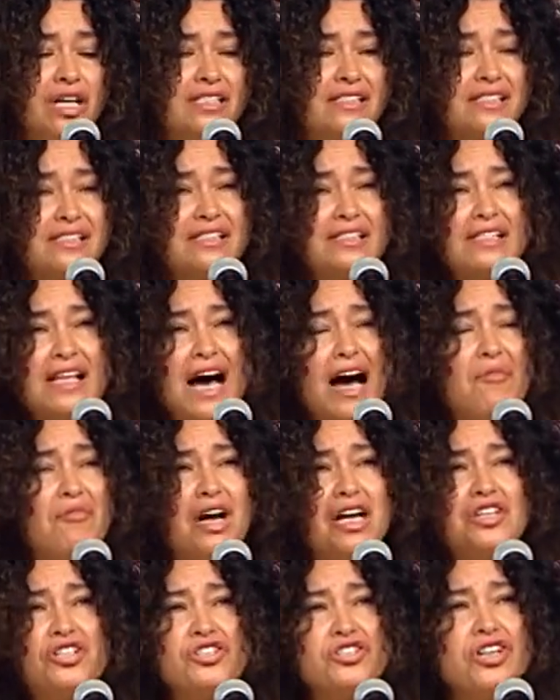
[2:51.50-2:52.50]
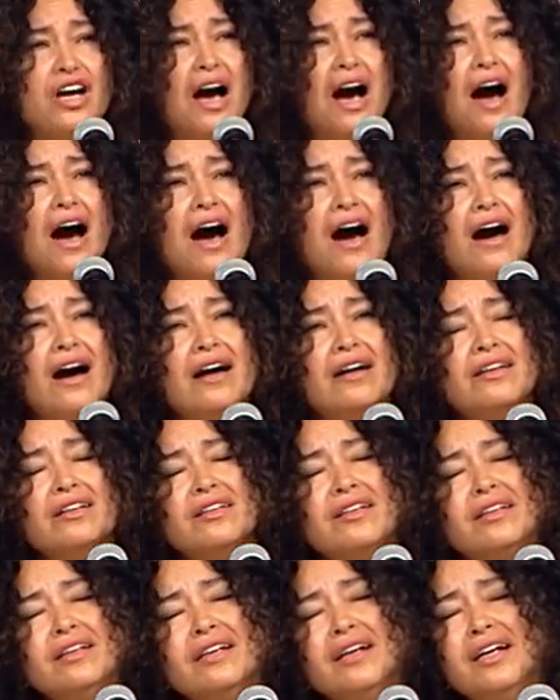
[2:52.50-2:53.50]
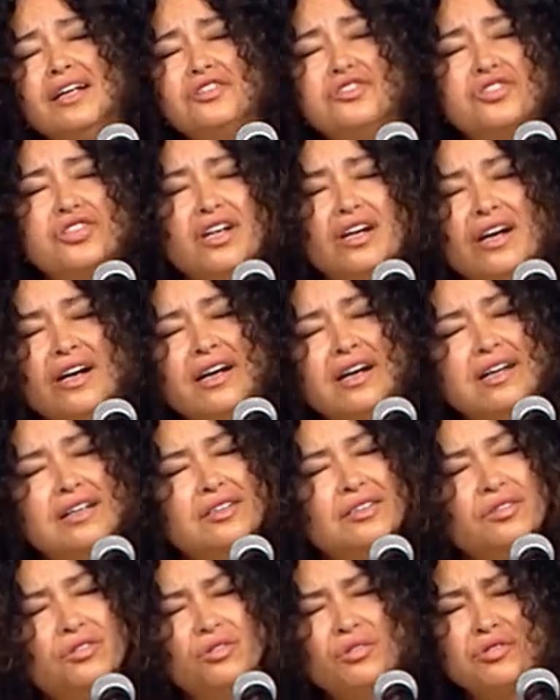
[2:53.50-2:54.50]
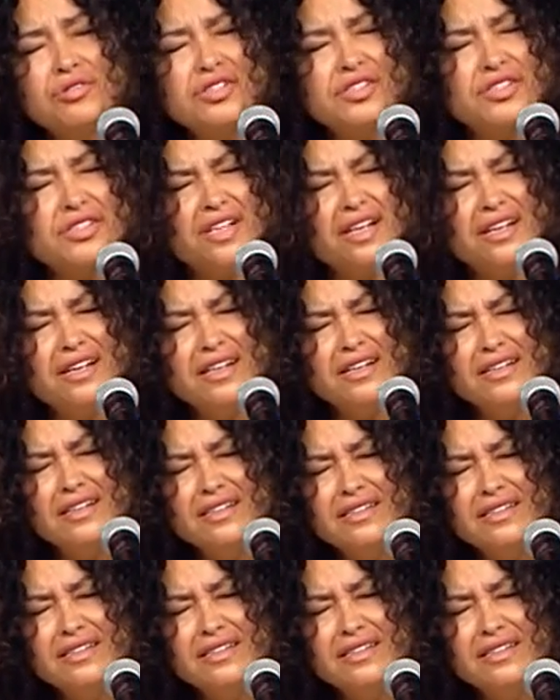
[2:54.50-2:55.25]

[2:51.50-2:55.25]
estaba echada, ya lo sé.